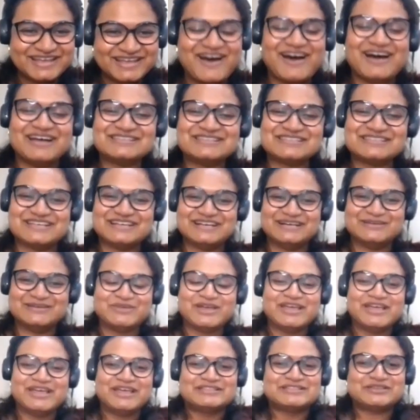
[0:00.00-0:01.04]
Awesome.
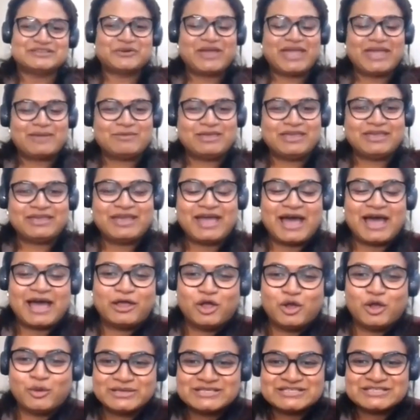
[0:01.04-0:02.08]
So, Amy, I
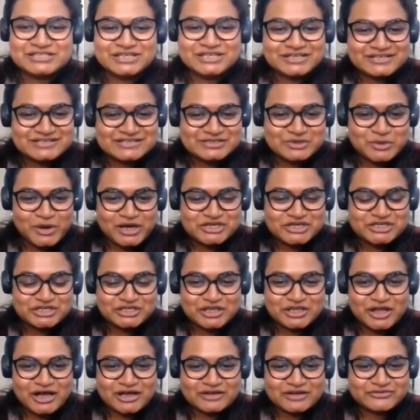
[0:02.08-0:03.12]
always start this
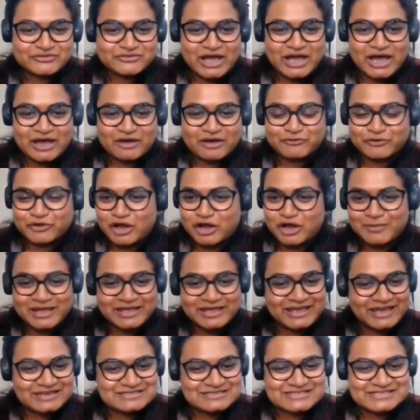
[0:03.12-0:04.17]
question off for all my
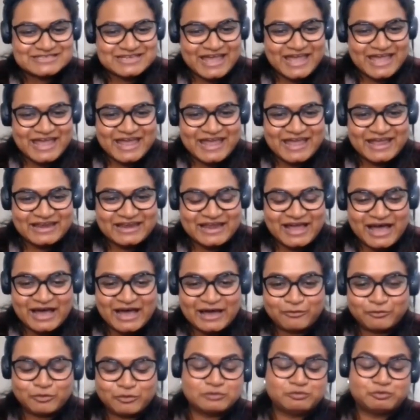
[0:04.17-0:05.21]
guests, and
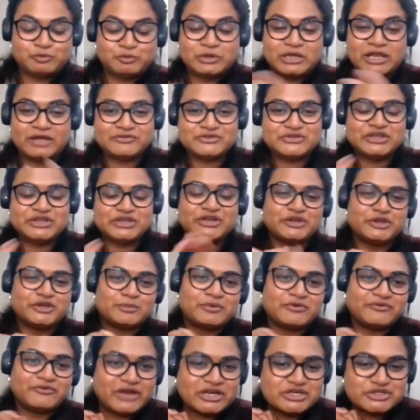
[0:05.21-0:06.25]
I will love to hear your
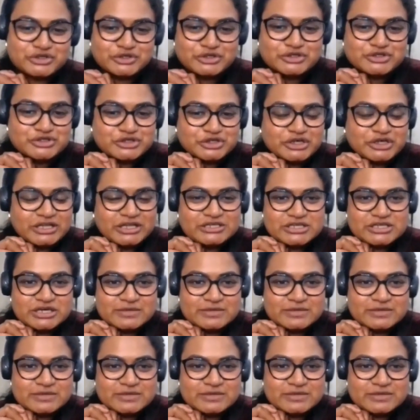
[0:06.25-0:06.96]
professional journey in